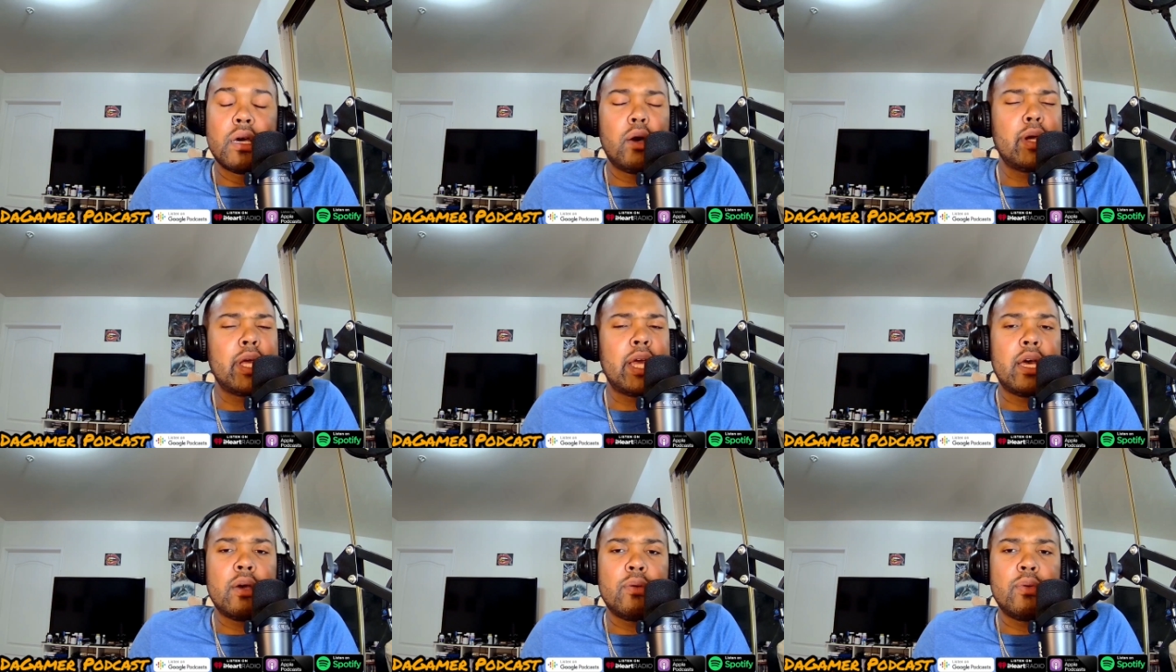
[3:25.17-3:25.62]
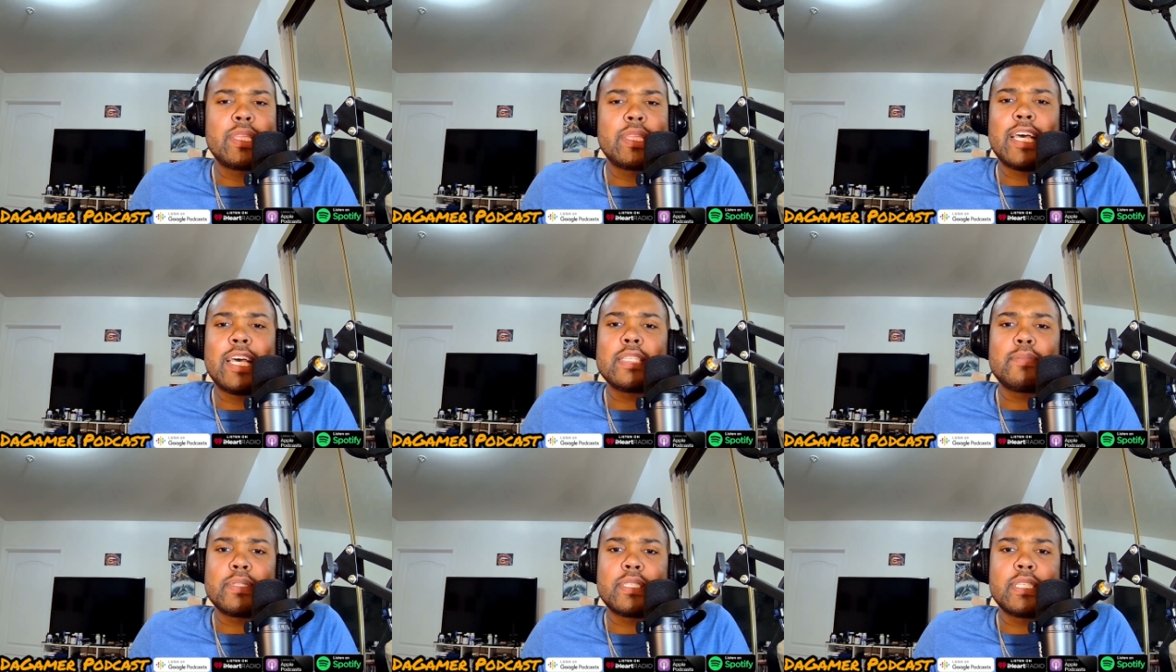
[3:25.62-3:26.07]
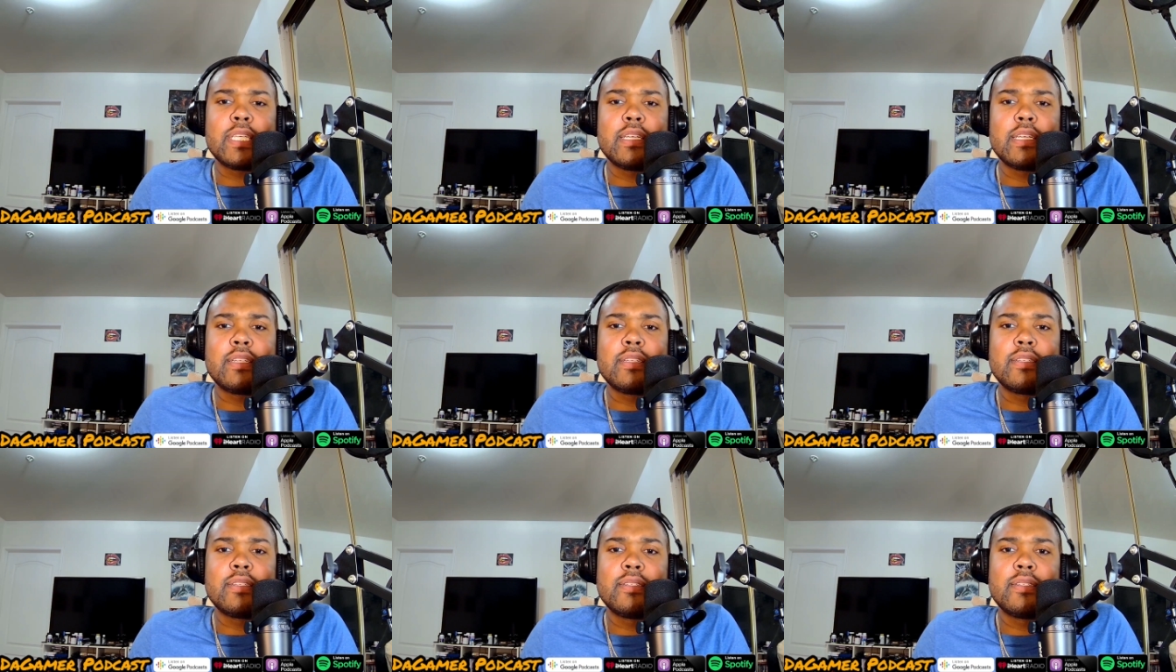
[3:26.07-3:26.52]
Oh yeah, one thousand
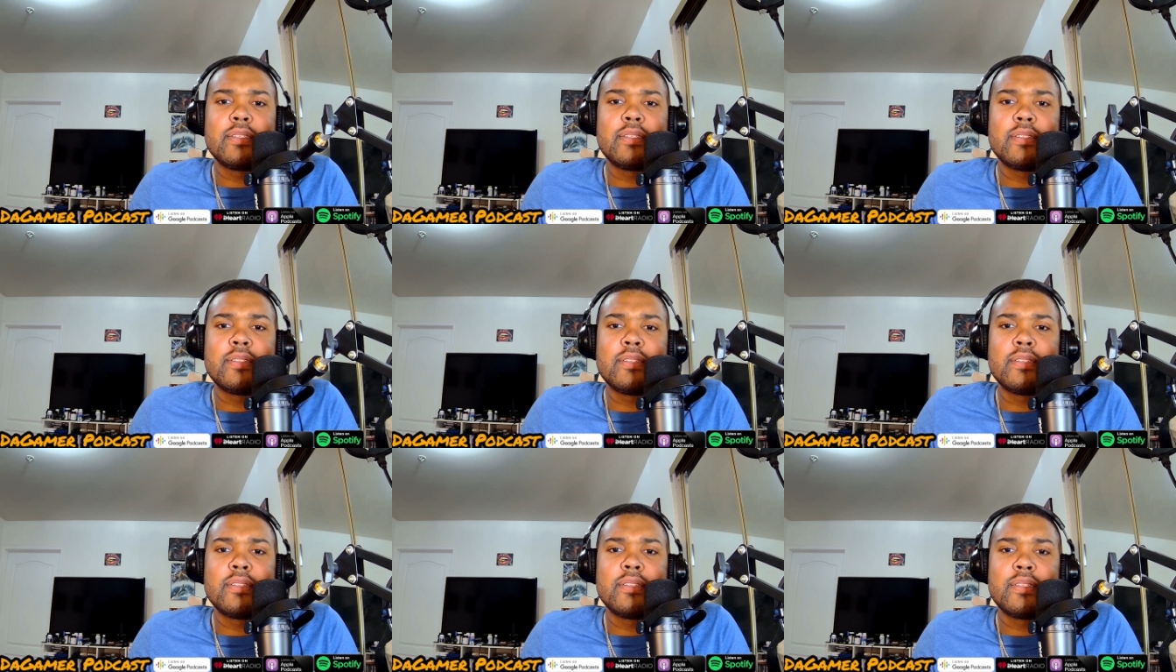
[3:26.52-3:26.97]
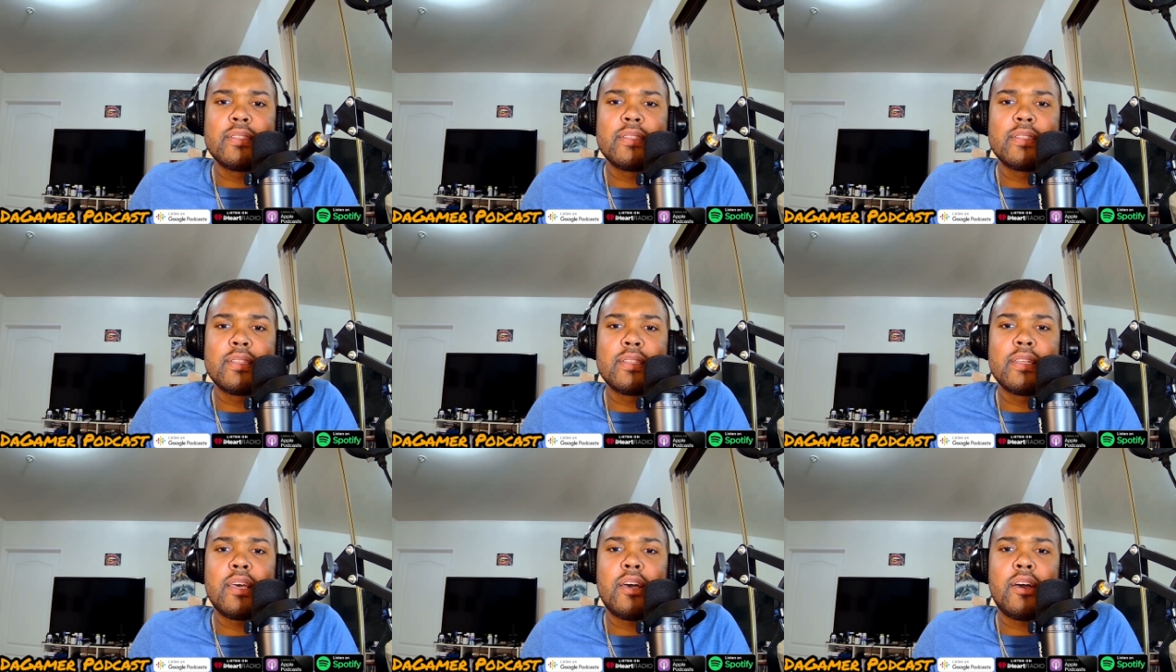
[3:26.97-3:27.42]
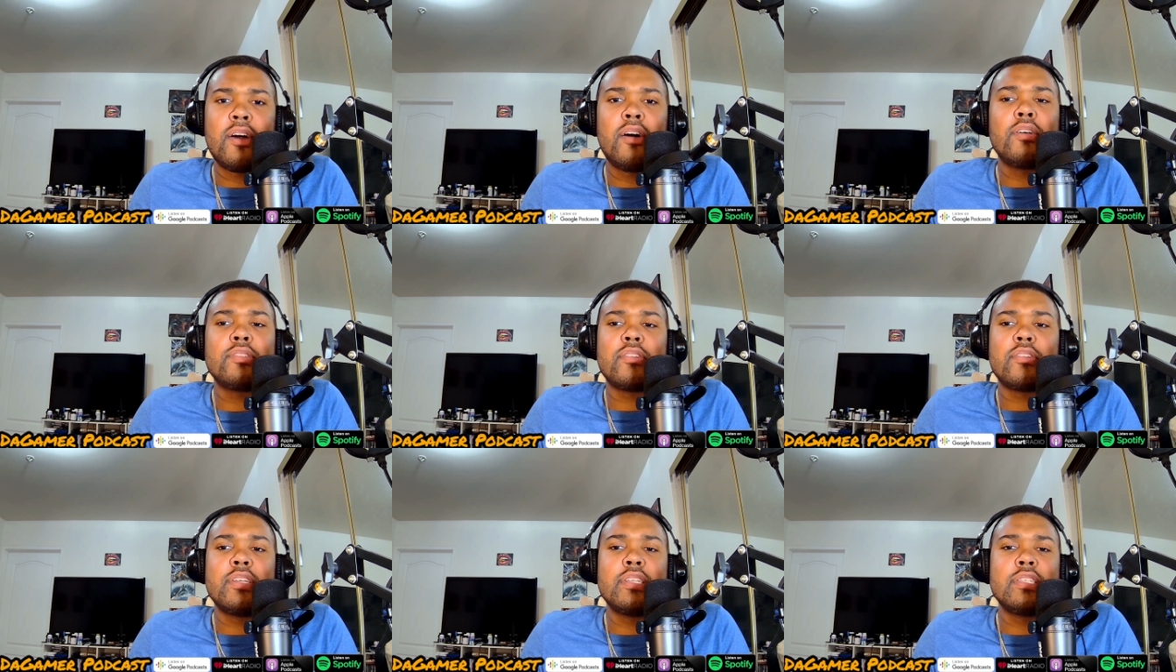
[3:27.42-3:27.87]
percent.
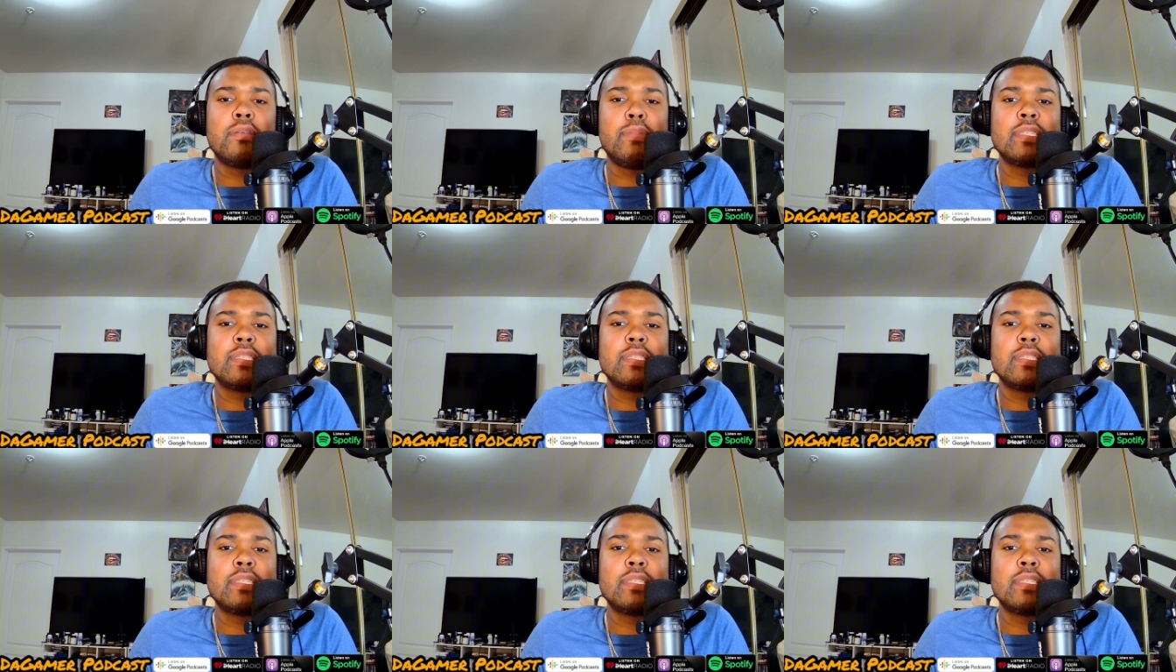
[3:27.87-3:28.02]
Alternate